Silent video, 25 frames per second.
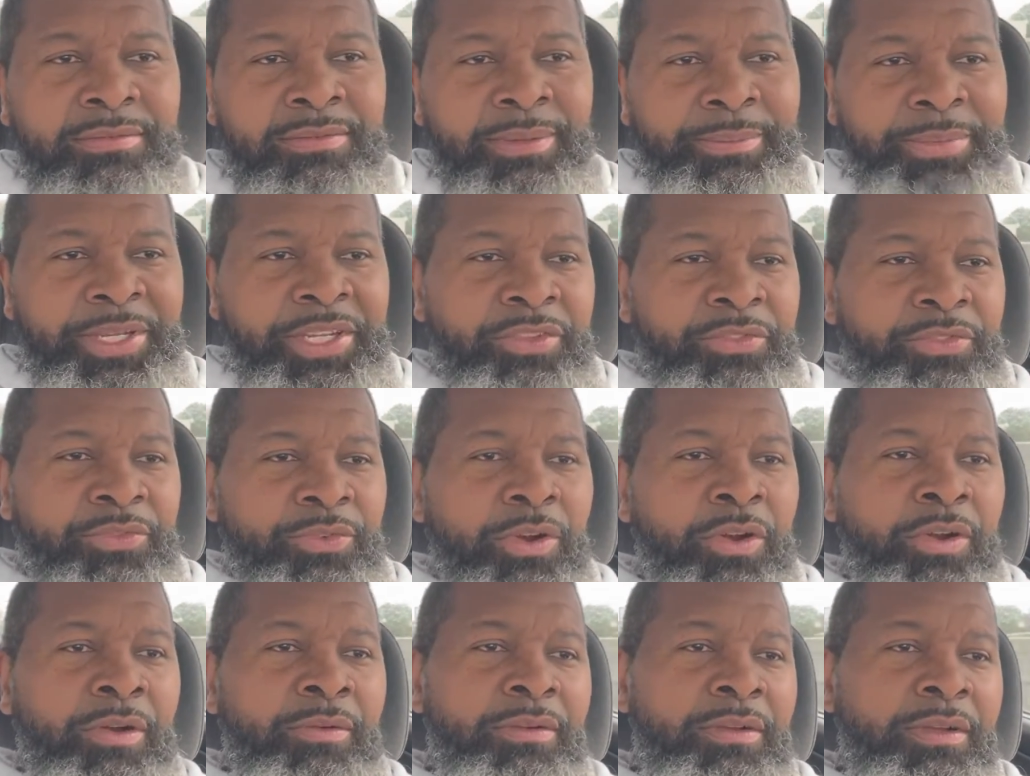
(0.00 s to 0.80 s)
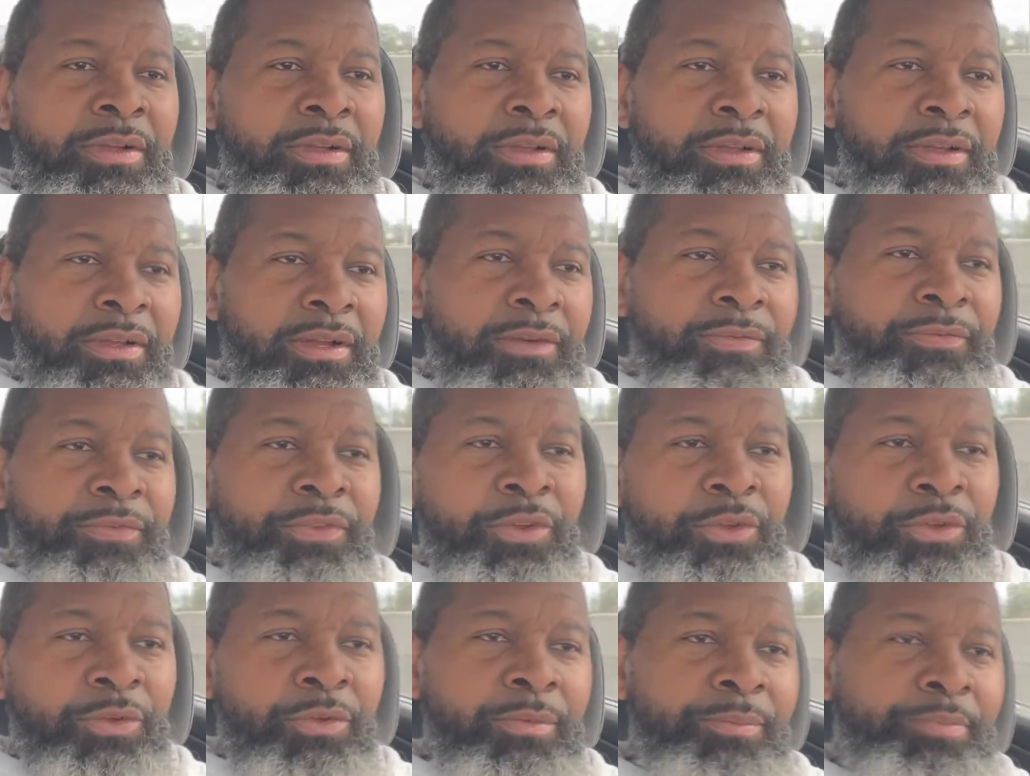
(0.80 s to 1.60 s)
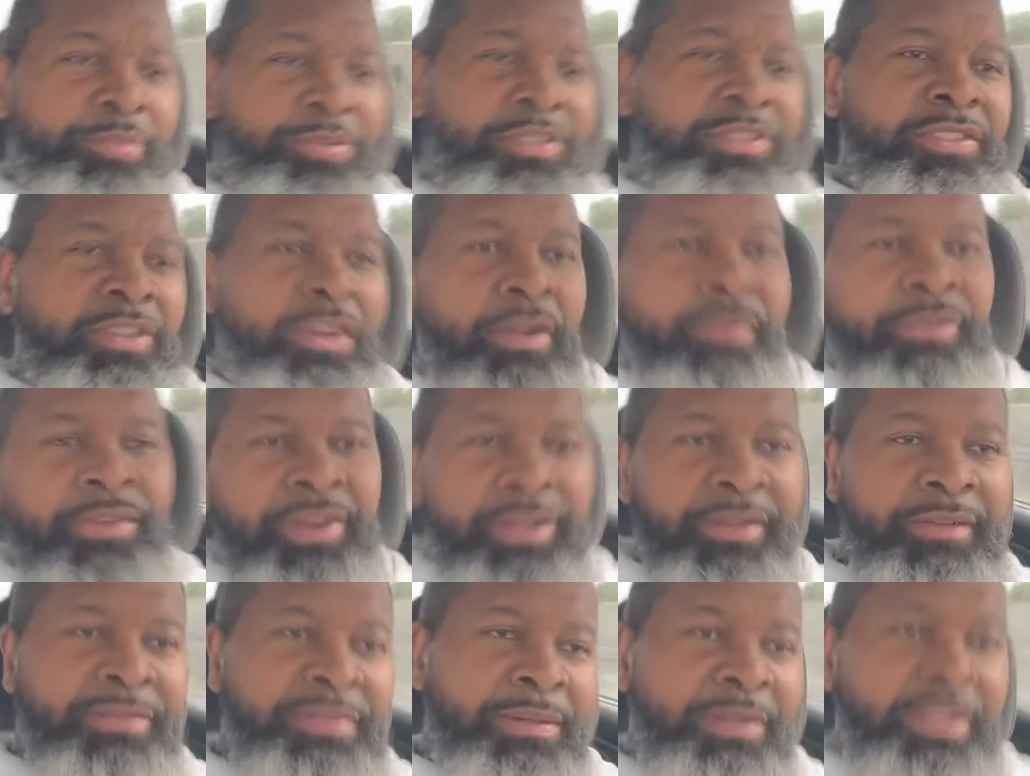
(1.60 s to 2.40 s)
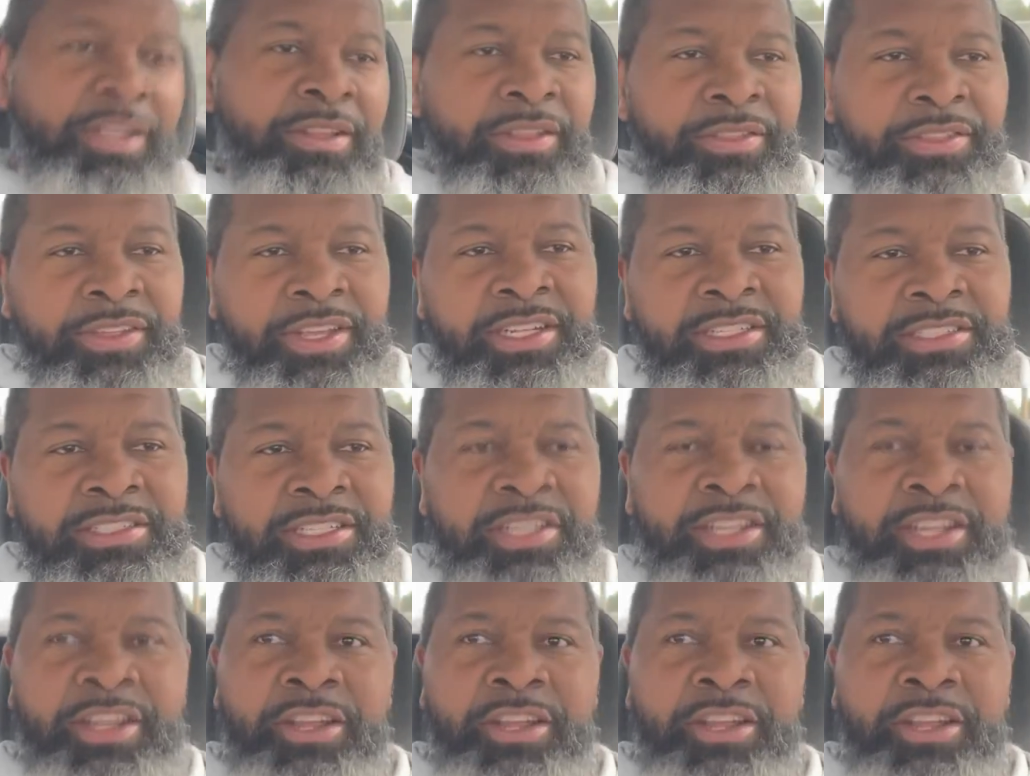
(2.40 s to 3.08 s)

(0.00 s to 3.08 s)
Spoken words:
I mean, you throw a few preservatives and other things in